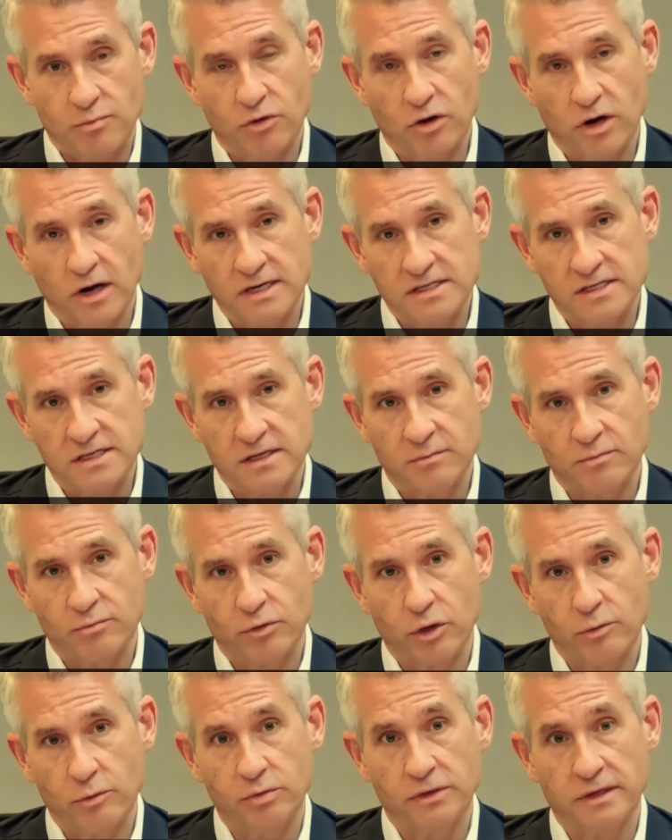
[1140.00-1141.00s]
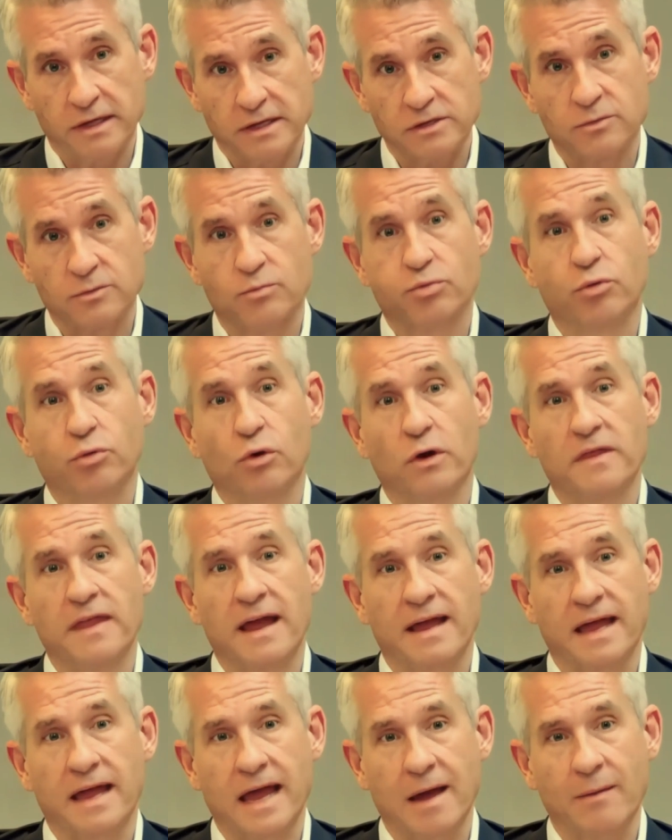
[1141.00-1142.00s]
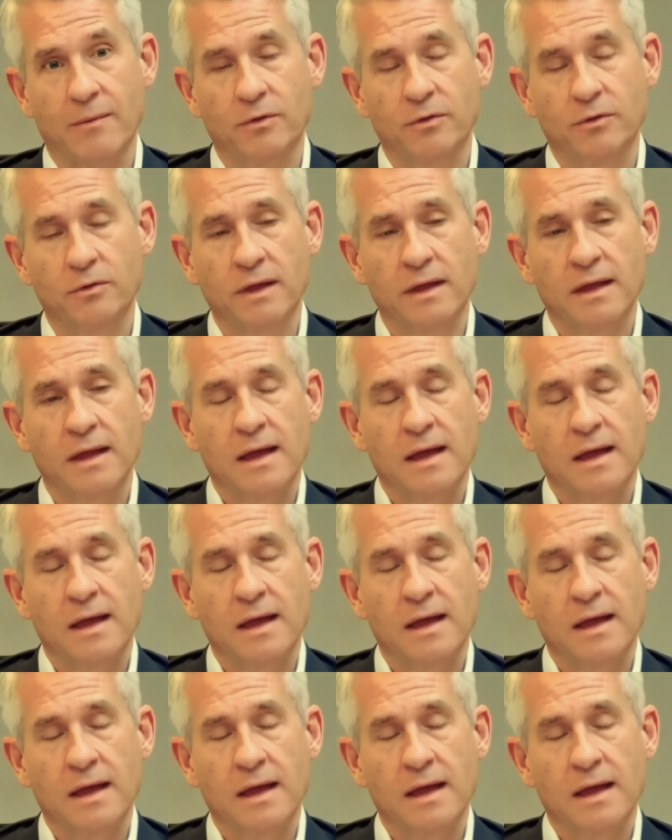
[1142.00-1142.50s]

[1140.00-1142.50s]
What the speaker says: price it appropriately and deploy that capital.